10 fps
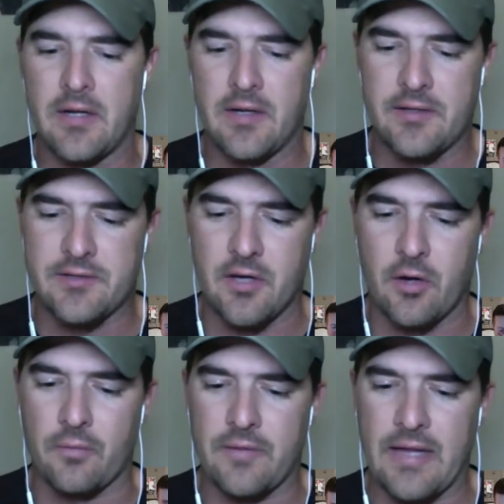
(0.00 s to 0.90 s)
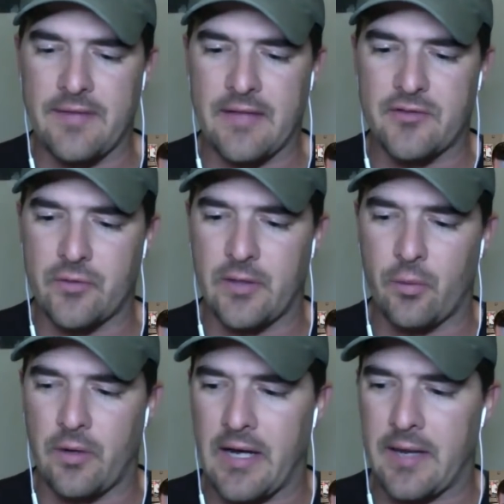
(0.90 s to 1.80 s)
so that that's really what
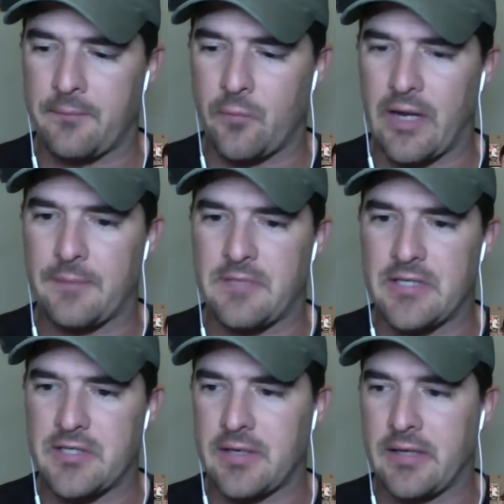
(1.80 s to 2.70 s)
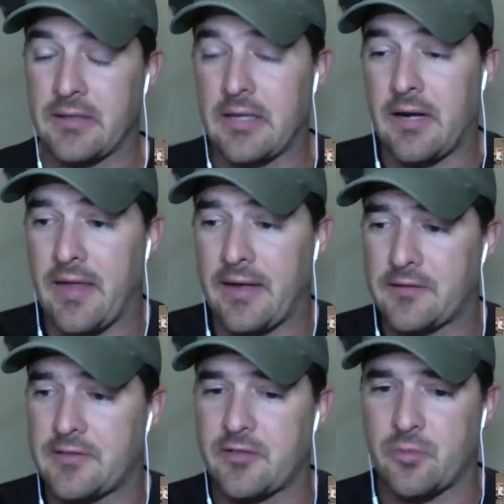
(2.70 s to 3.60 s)
I'm what I'm teaching, and, a lot of that is
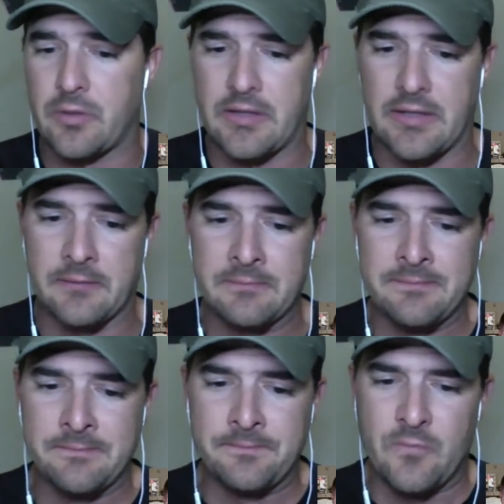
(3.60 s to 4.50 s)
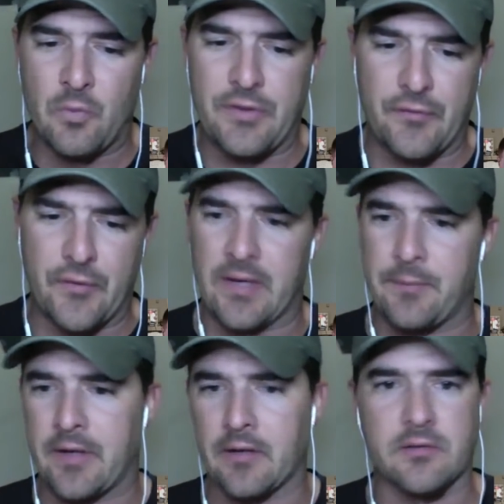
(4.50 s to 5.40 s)
is with the with the
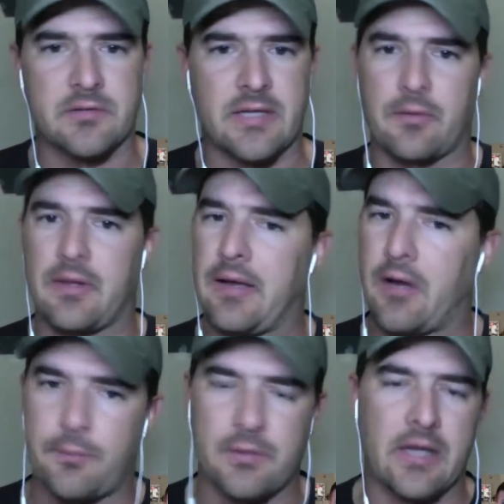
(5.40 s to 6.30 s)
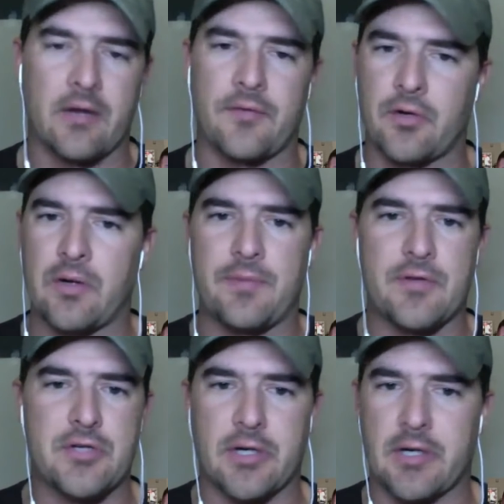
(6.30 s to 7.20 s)
fundamentals. Like I harp a lot on the grip and the
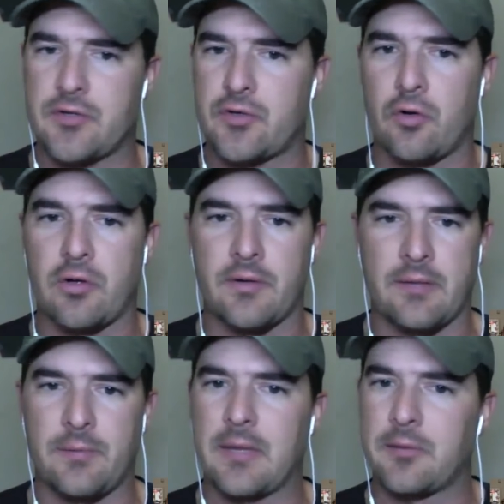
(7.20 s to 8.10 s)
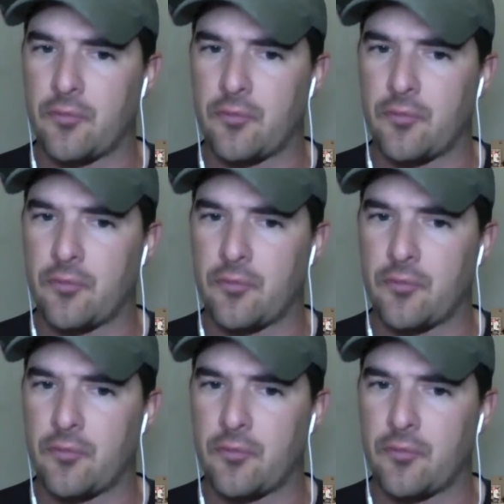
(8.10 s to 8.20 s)
trigger control, and, and being able to run